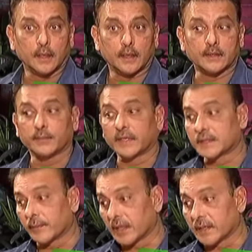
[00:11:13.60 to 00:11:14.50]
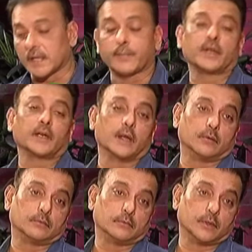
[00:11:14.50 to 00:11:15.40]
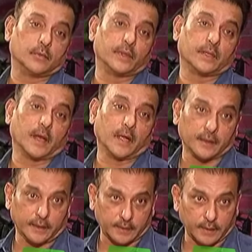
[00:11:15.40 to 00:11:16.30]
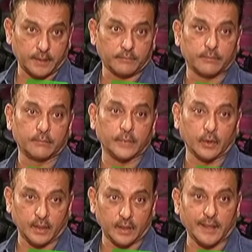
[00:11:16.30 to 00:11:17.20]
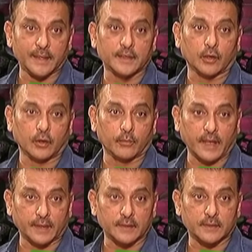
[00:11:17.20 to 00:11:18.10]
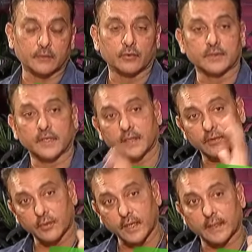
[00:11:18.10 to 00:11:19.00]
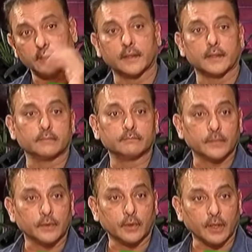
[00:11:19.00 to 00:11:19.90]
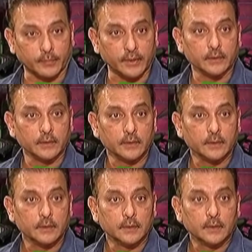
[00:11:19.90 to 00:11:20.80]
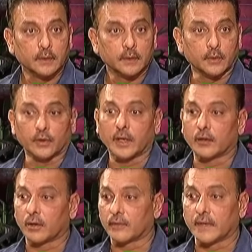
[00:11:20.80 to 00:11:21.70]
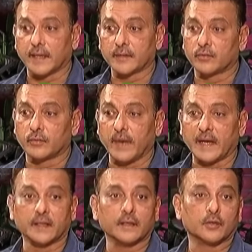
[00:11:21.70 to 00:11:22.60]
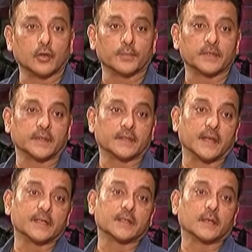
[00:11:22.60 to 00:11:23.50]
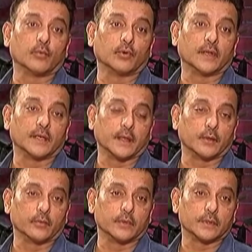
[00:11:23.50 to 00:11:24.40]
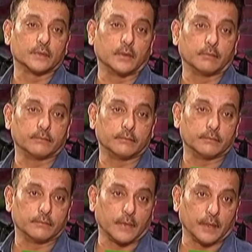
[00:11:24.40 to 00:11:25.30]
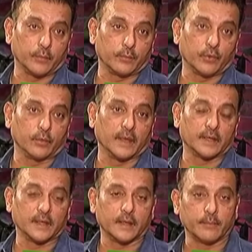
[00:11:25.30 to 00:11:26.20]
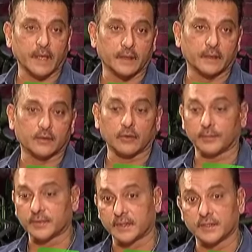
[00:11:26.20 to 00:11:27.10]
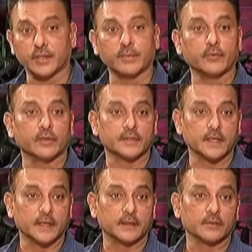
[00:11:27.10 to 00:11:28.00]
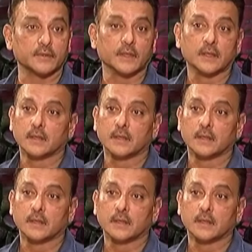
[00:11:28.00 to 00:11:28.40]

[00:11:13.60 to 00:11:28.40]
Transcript: And something similar is happening now, you know, with Hardik there. You know, he lends a lot of balance. Those days you had, uh, you know, Kapil. You know, you had a lot of guys who would bat in the top six and still bowl their ten overs. You know, I would bowl my ten, bat in the top six. Jimmy was there. There was,